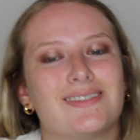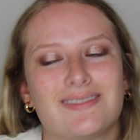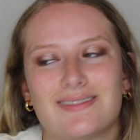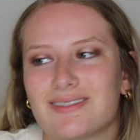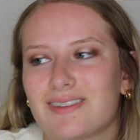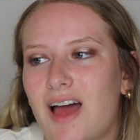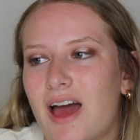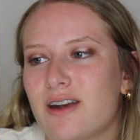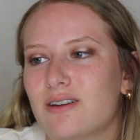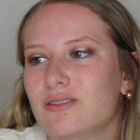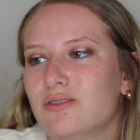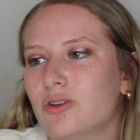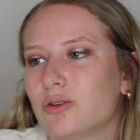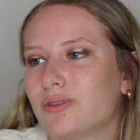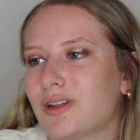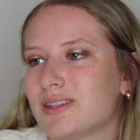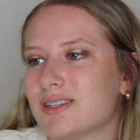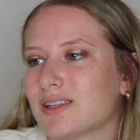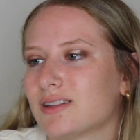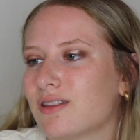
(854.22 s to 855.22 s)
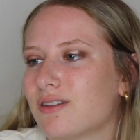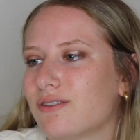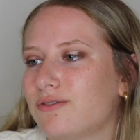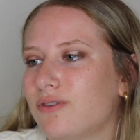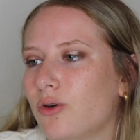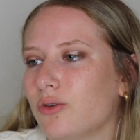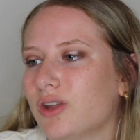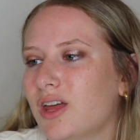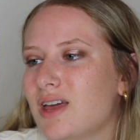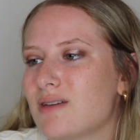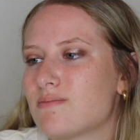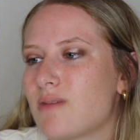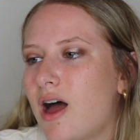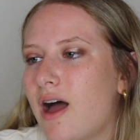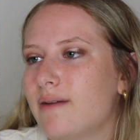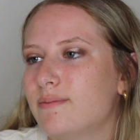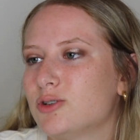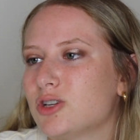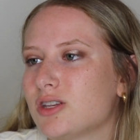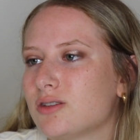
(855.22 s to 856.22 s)
I don't even know if that's like the full name. That
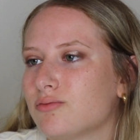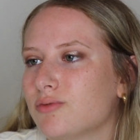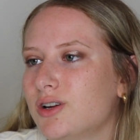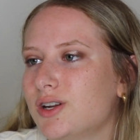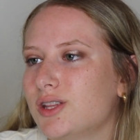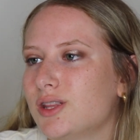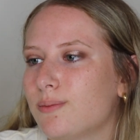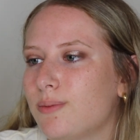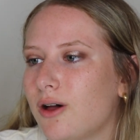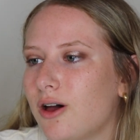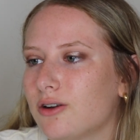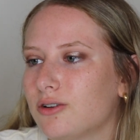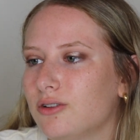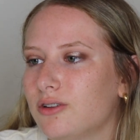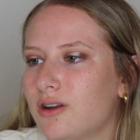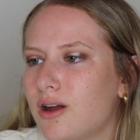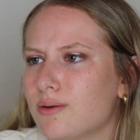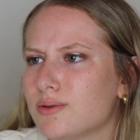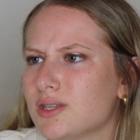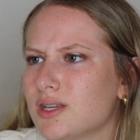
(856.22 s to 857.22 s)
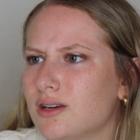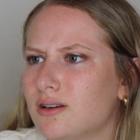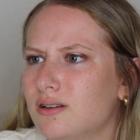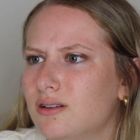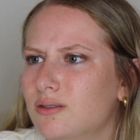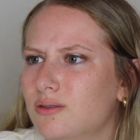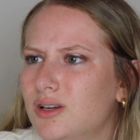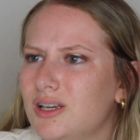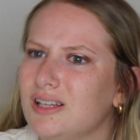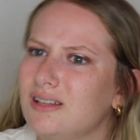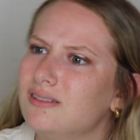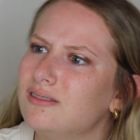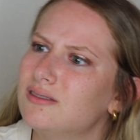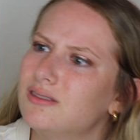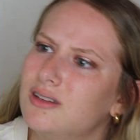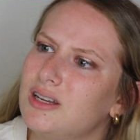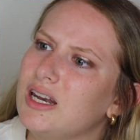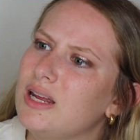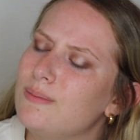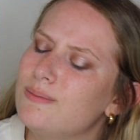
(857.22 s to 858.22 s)
I'm just reading the bottle and I was like,
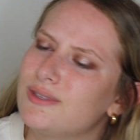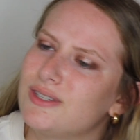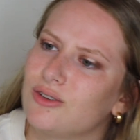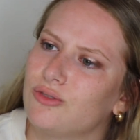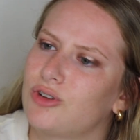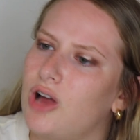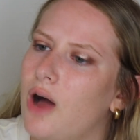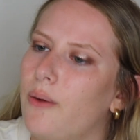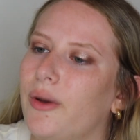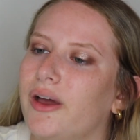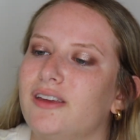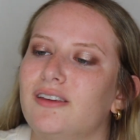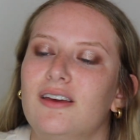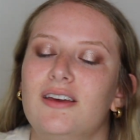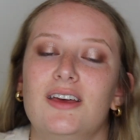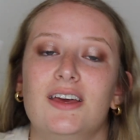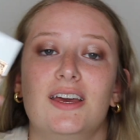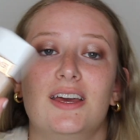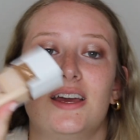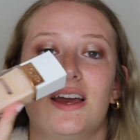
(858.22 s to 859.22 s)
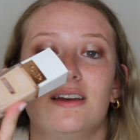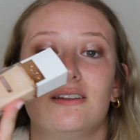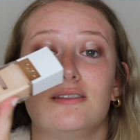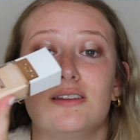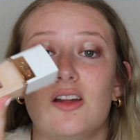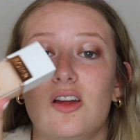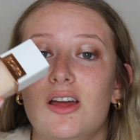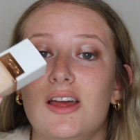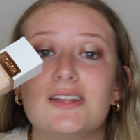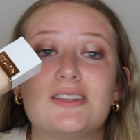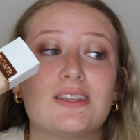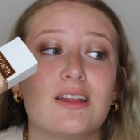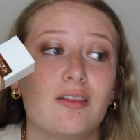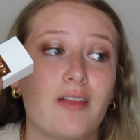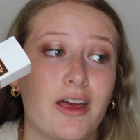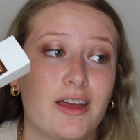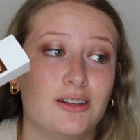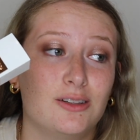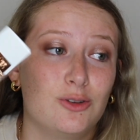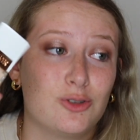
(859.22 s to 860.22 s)
the name's still going. It's the
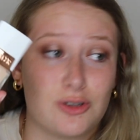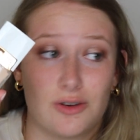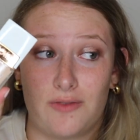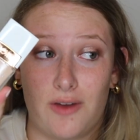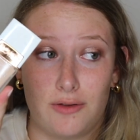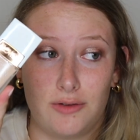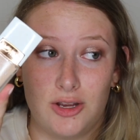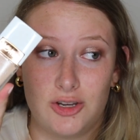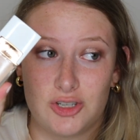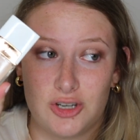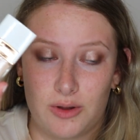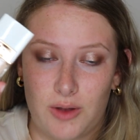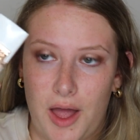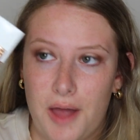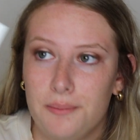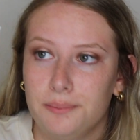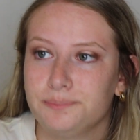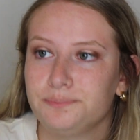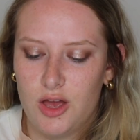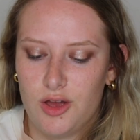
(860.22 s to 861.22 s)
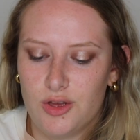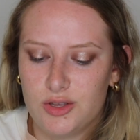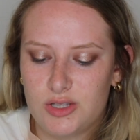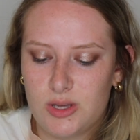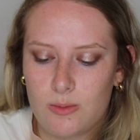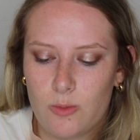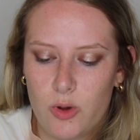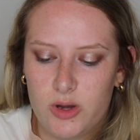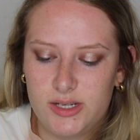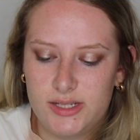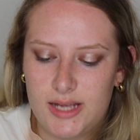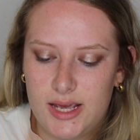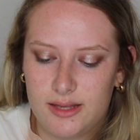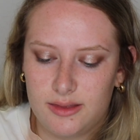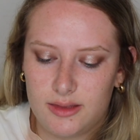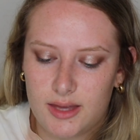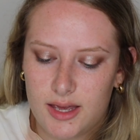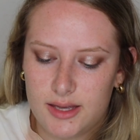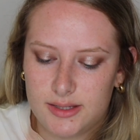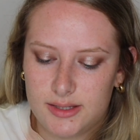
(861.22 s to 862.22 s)
Light Illusion Foundation, okay? So I'm going to take
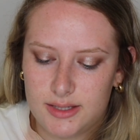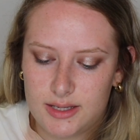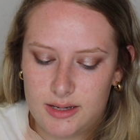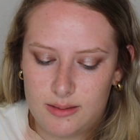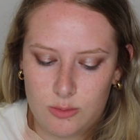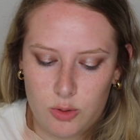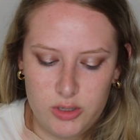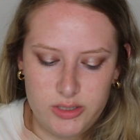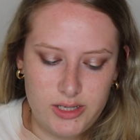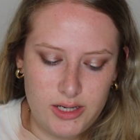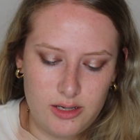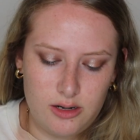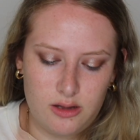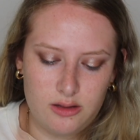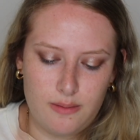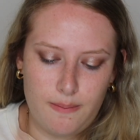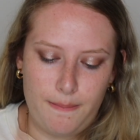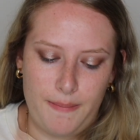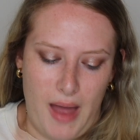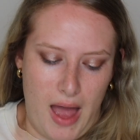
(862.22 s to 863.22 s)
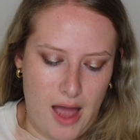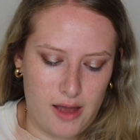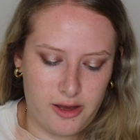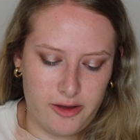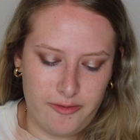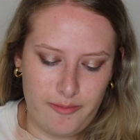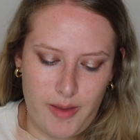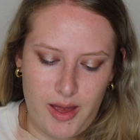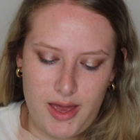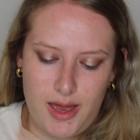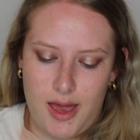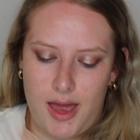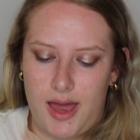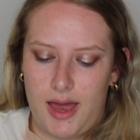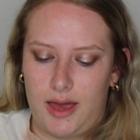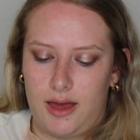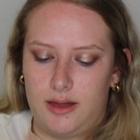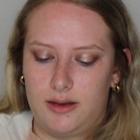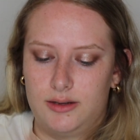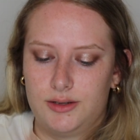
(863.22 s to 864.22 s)
this and I'm going to take it on the back of my
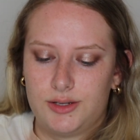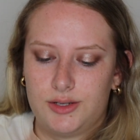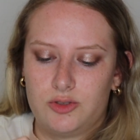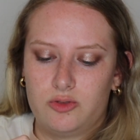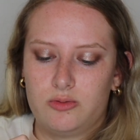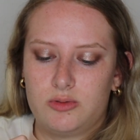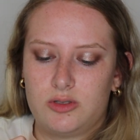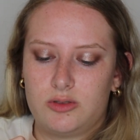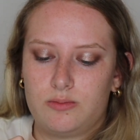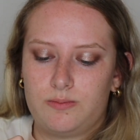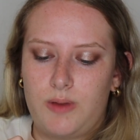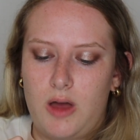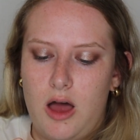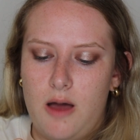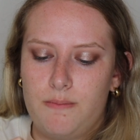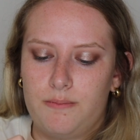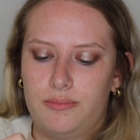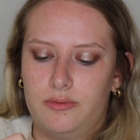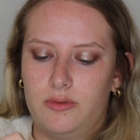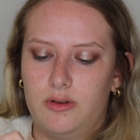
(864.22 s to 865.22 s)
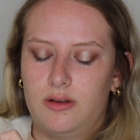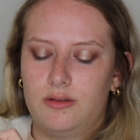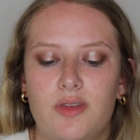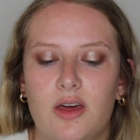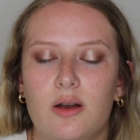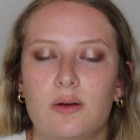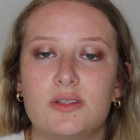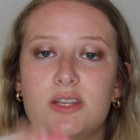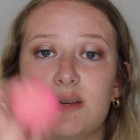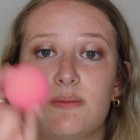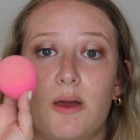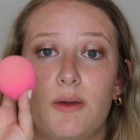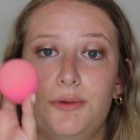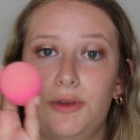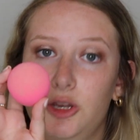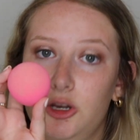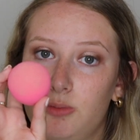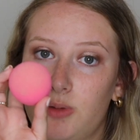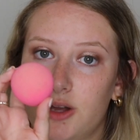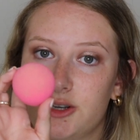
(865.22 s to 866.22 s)
hand. Just pump. Then I'll take my
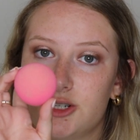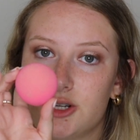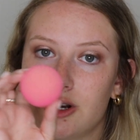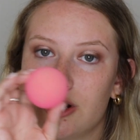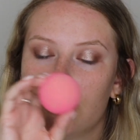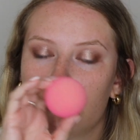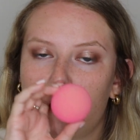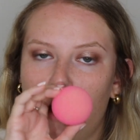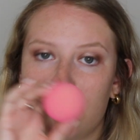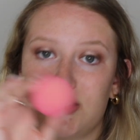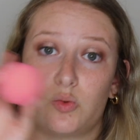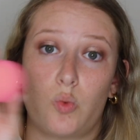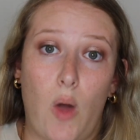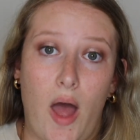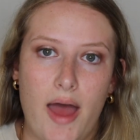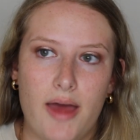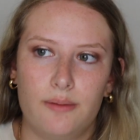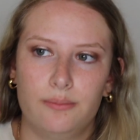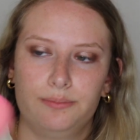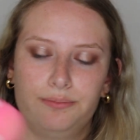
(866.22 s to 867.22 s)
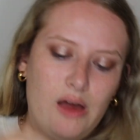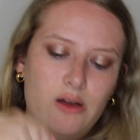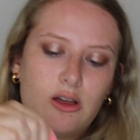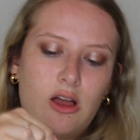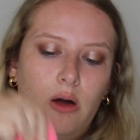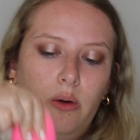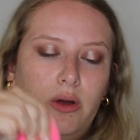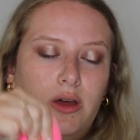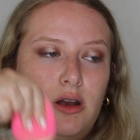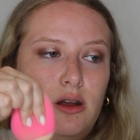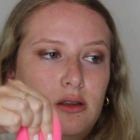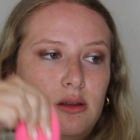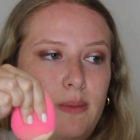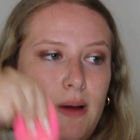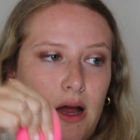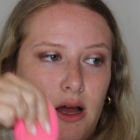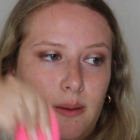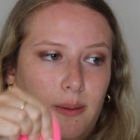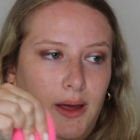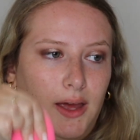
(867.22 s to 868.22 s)
Beauty Blender that's wet. I'll go in on the
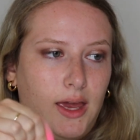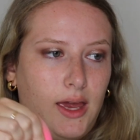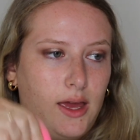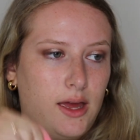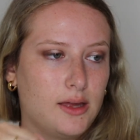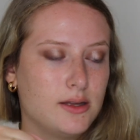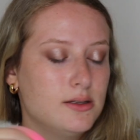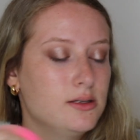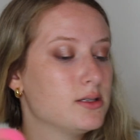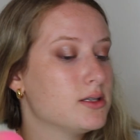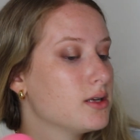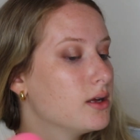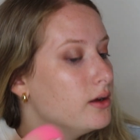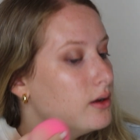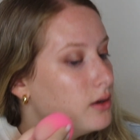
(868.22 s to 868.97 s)
back of my hand.